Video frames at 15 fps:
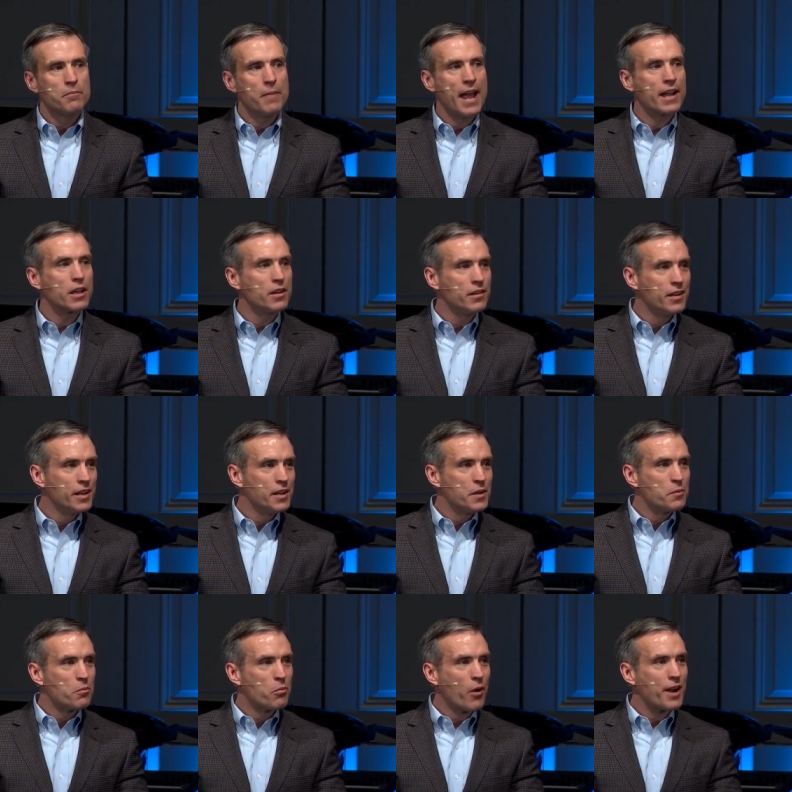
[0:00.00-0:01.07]
Mac and
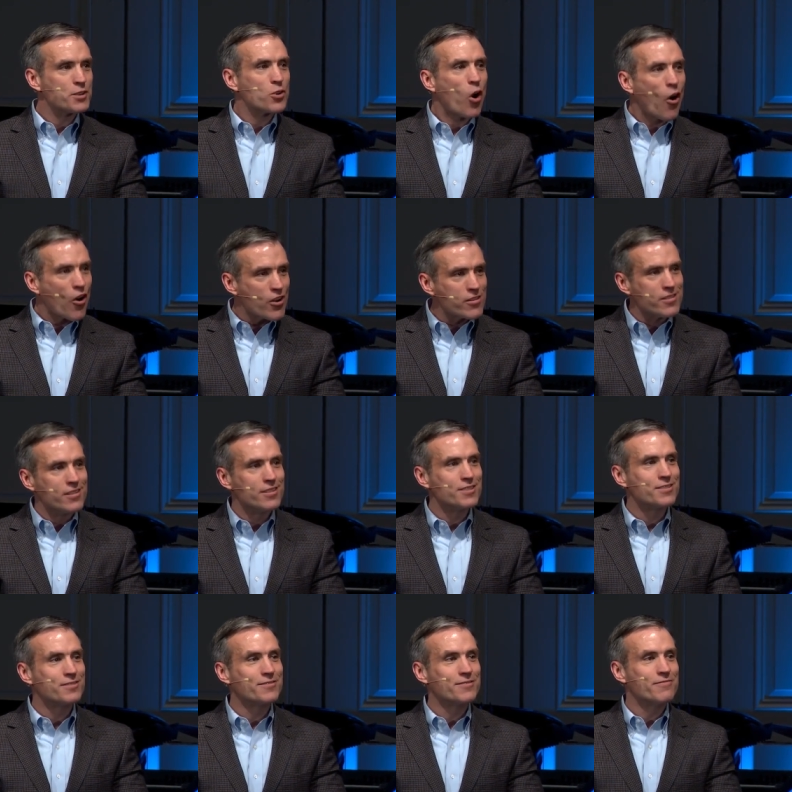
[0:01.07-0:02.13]
Bryce
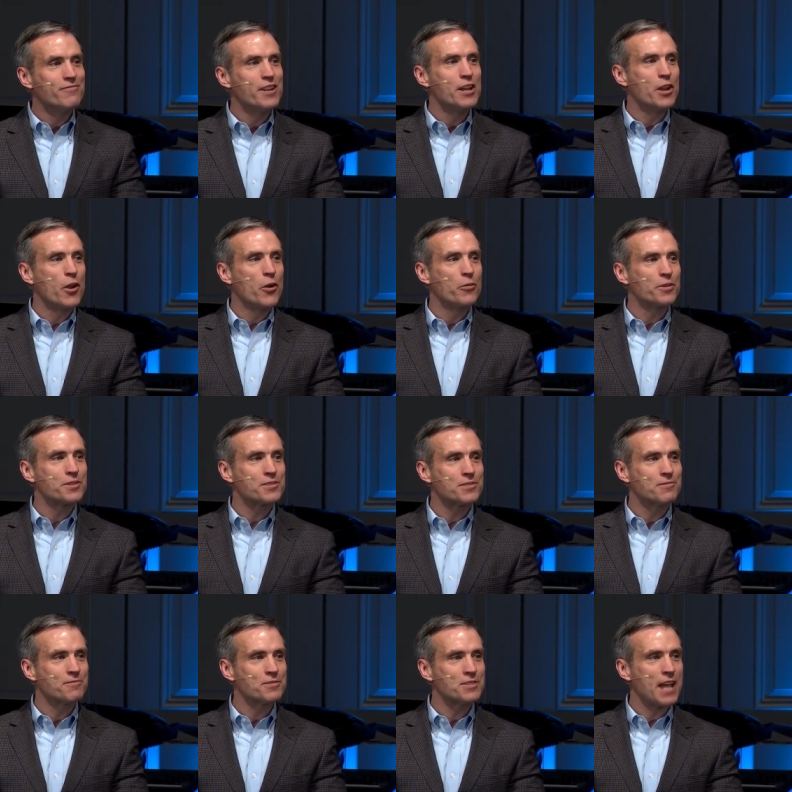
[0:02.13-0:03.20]
Harton's video
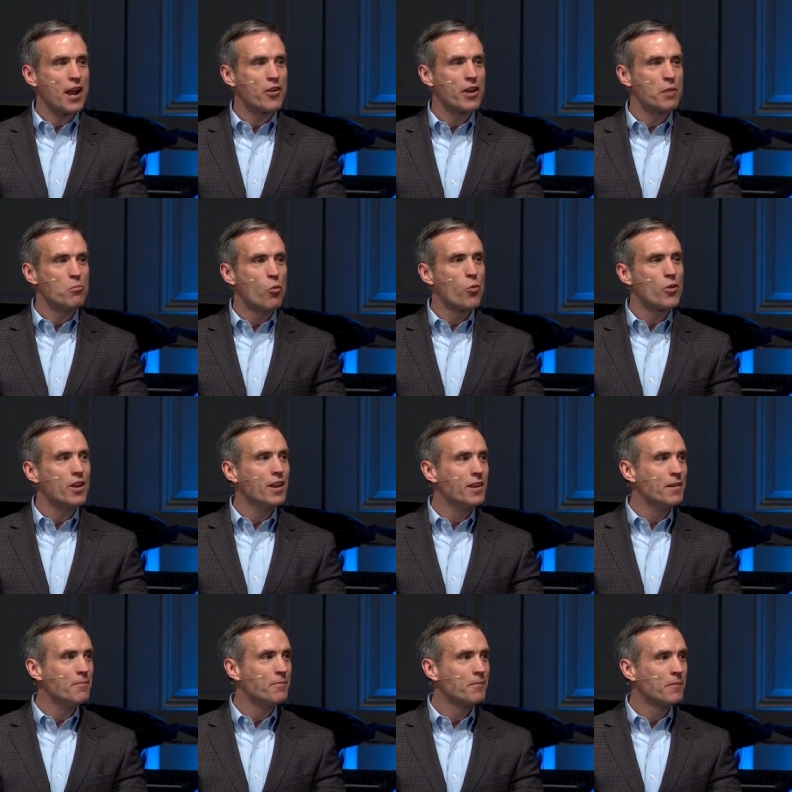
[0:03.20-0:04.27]
was Saturday morning,
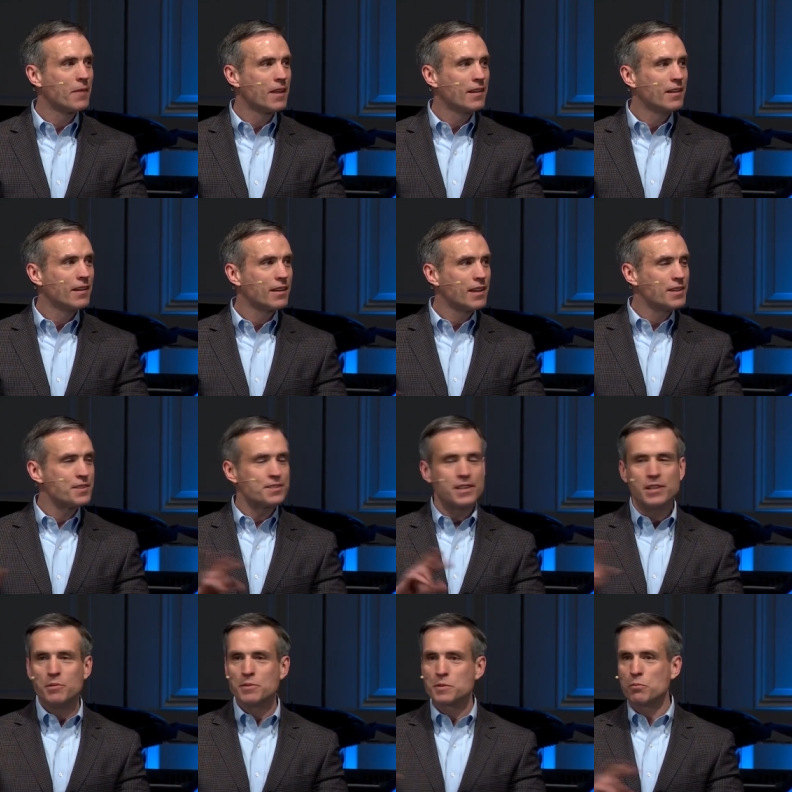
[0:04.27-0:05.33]
and getting to
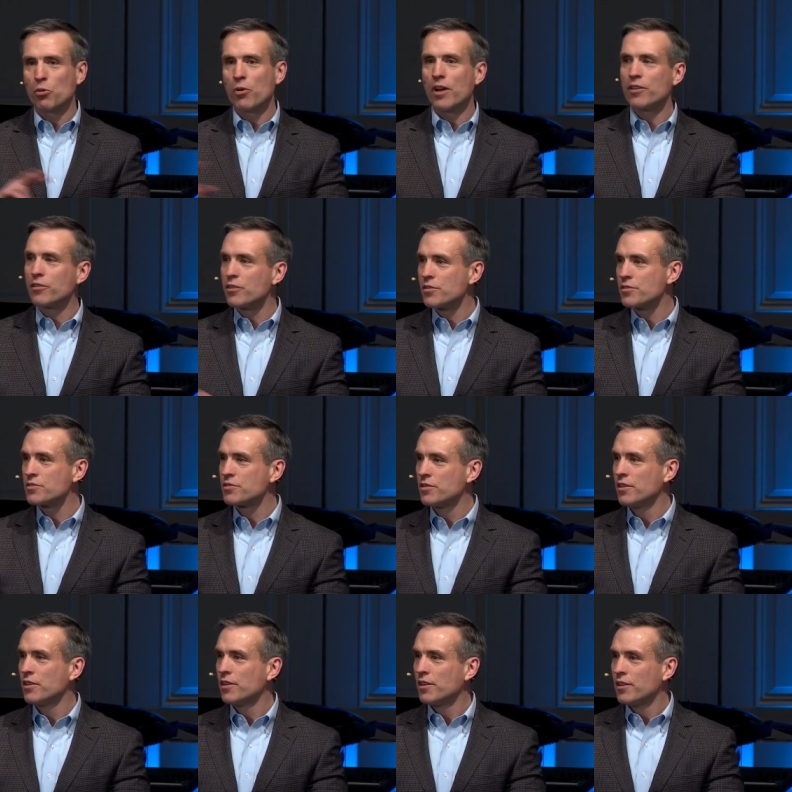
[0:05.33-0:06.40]
see them as brothers.
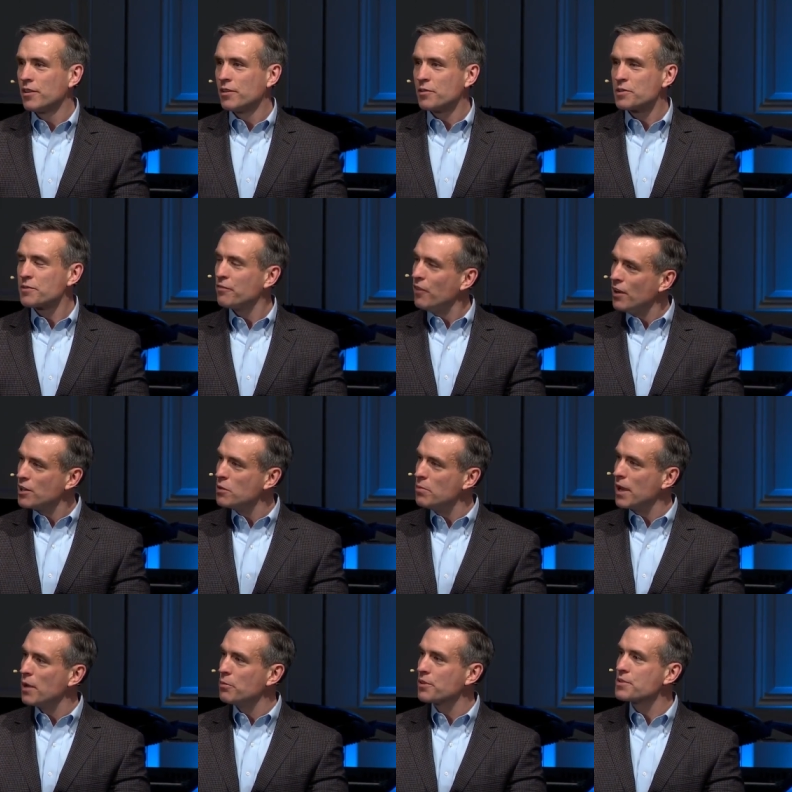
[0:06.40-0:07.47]
It's fun to
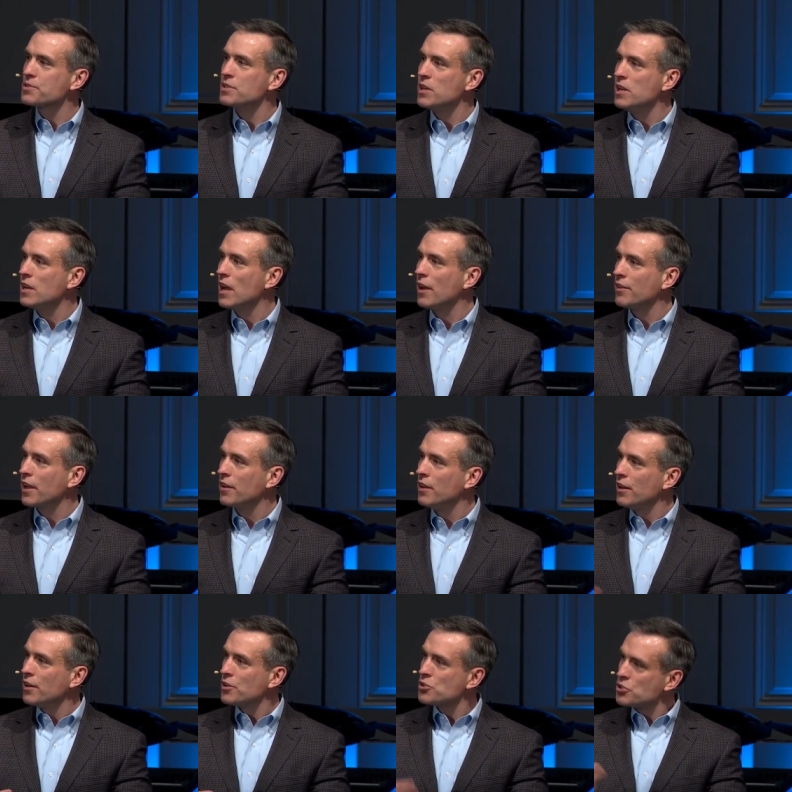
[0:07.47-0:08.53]
be able to see how they
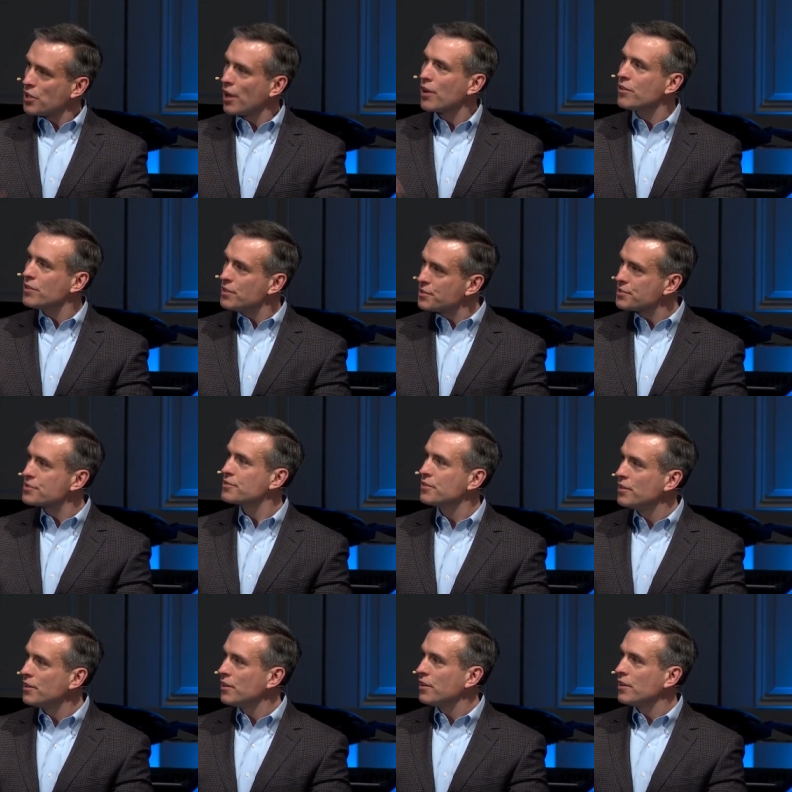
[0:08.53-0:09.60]
share this
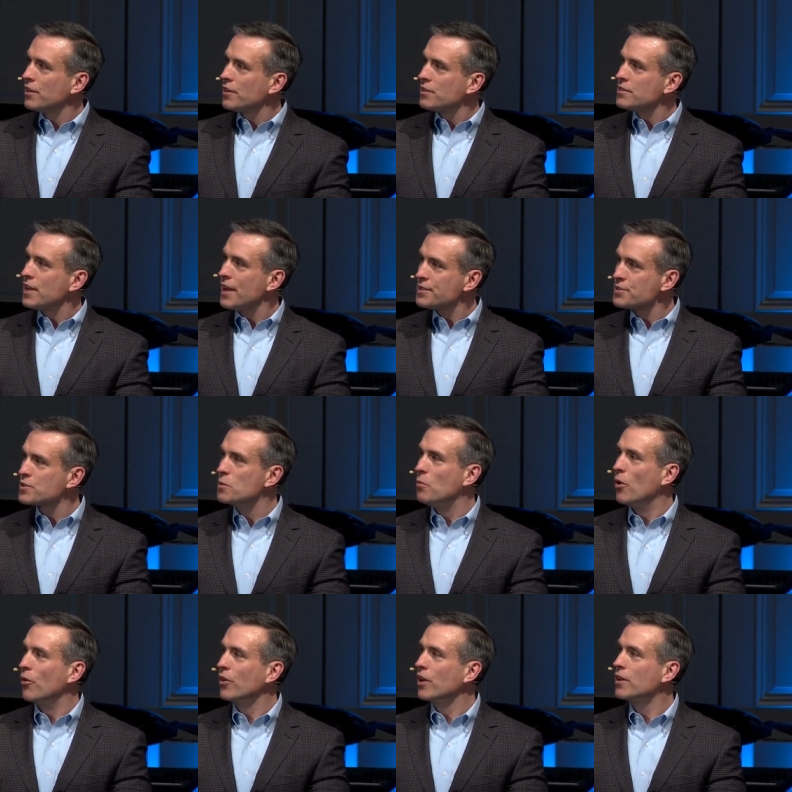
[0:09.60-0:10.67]

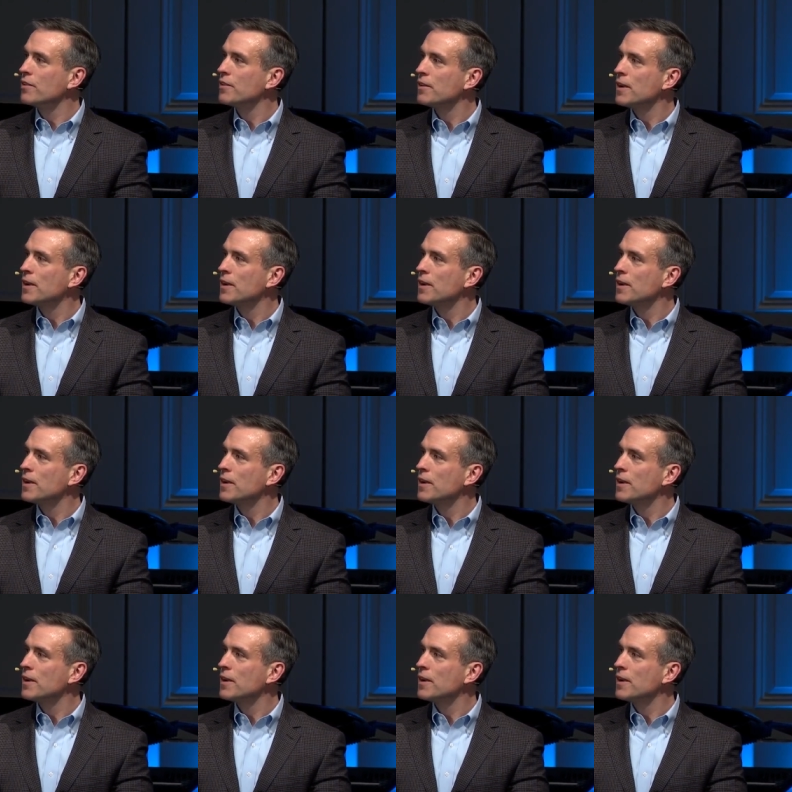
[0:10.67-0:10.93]
testimony